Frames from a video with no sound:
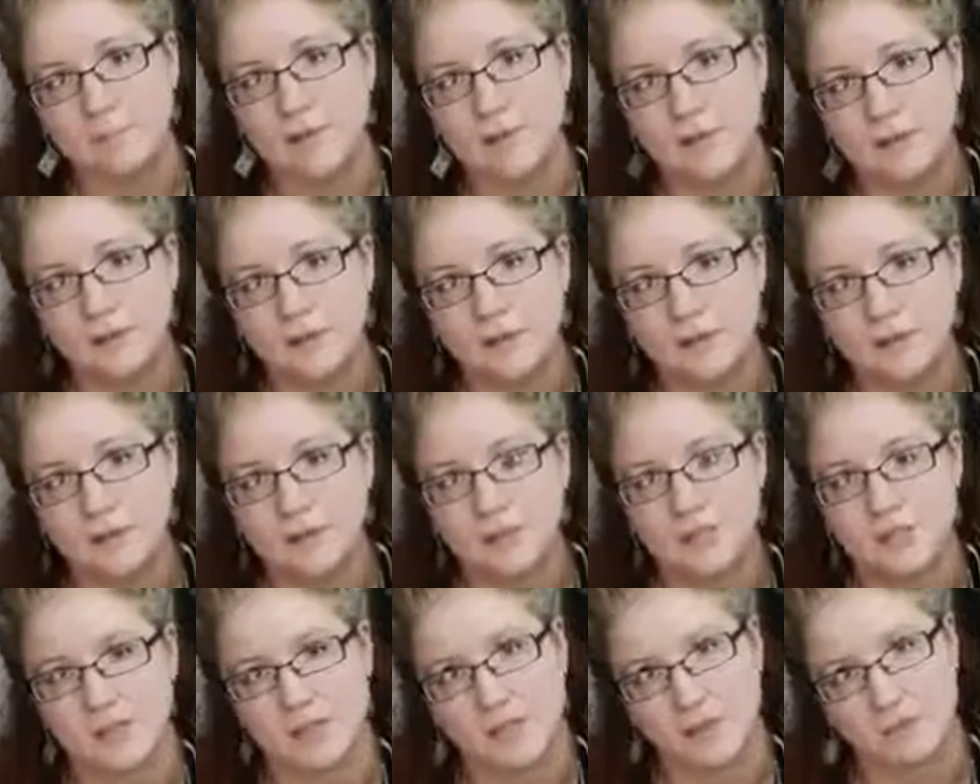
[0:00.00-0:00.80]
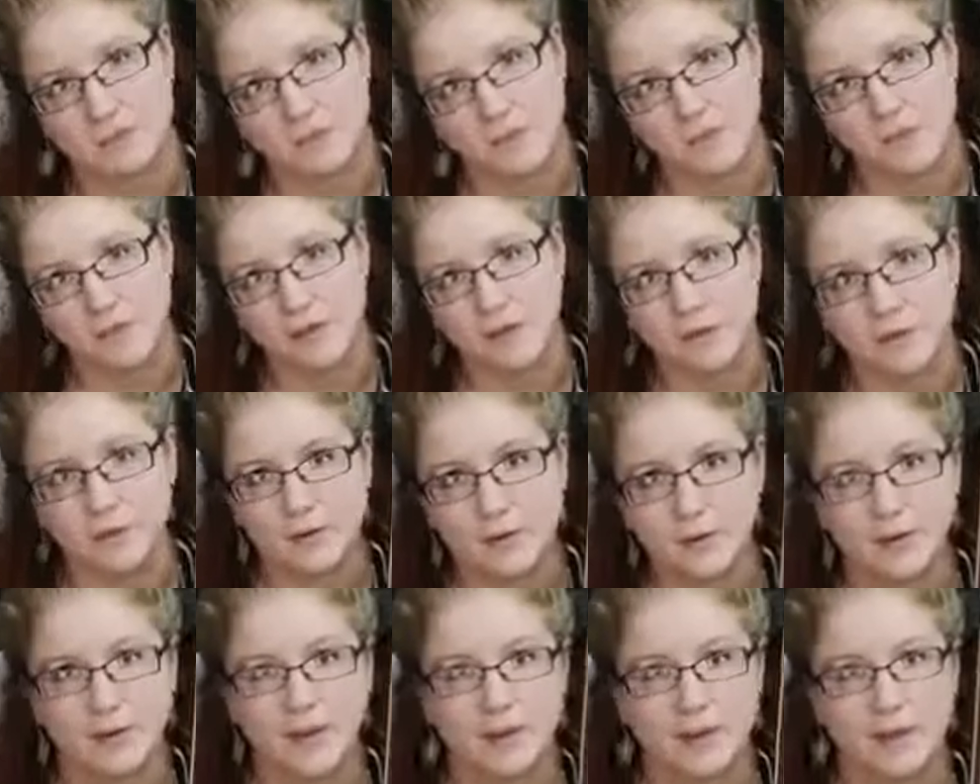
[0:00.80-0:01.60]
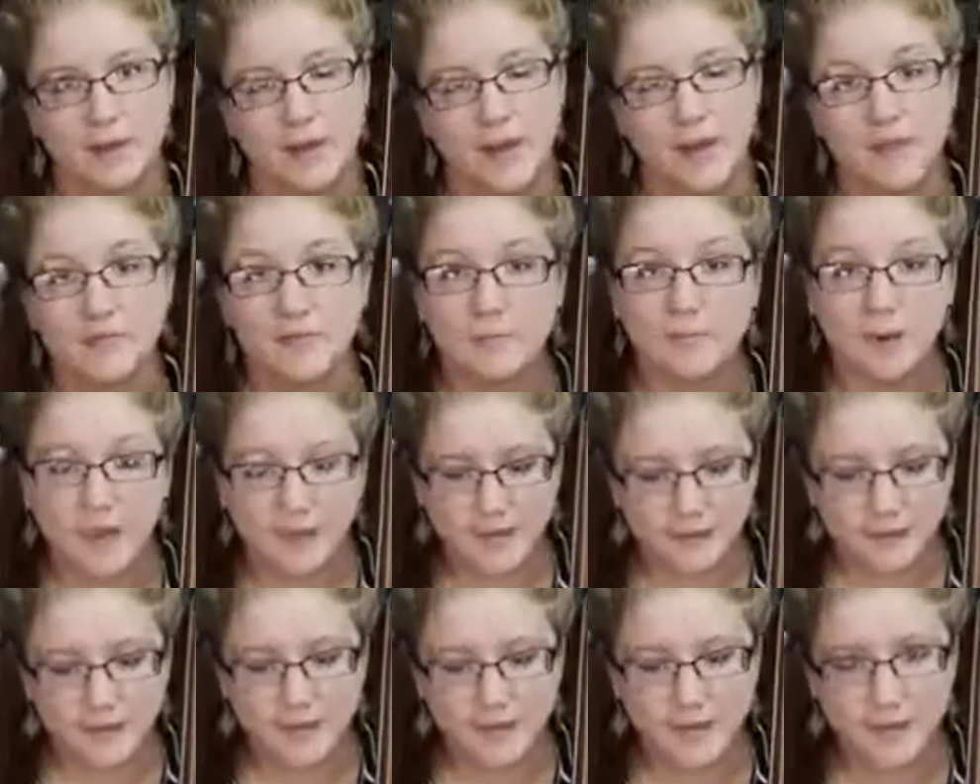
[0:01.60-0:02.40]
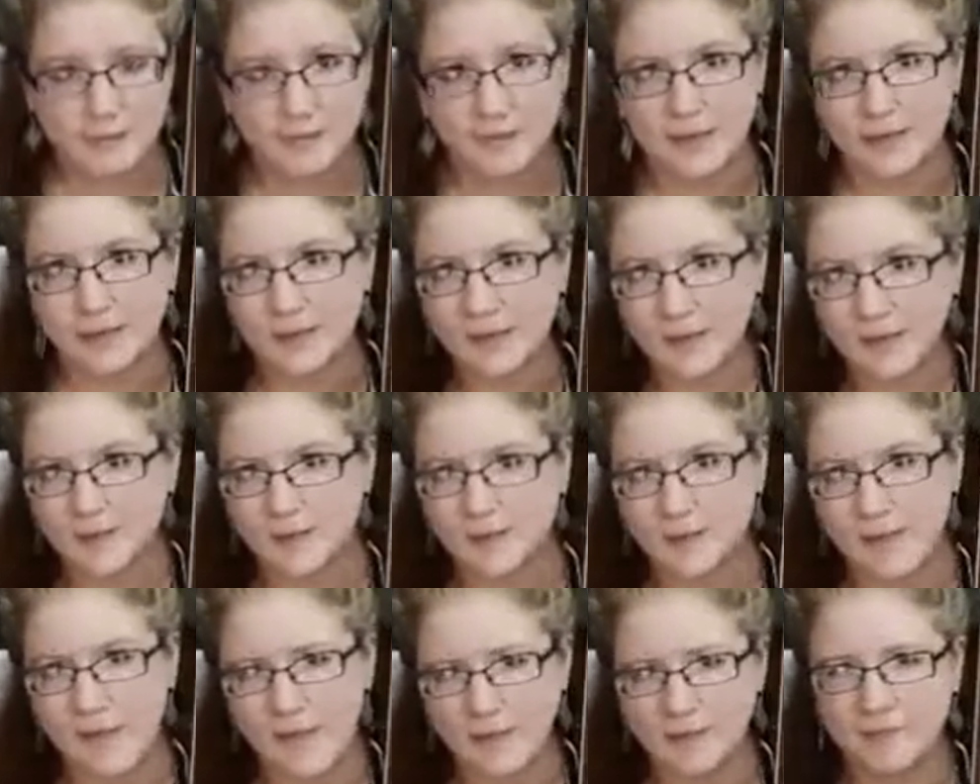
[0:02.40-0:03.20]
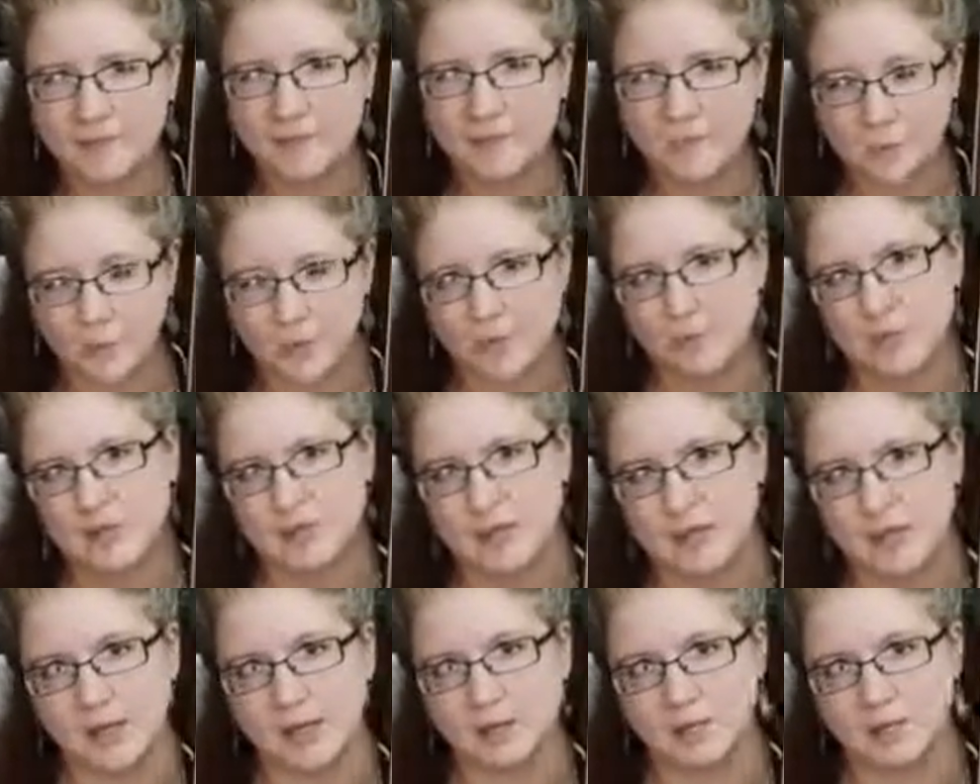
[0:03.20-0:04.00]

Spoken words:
Midi to the computer. If I'm not sending Midi, it sounds pretty much like a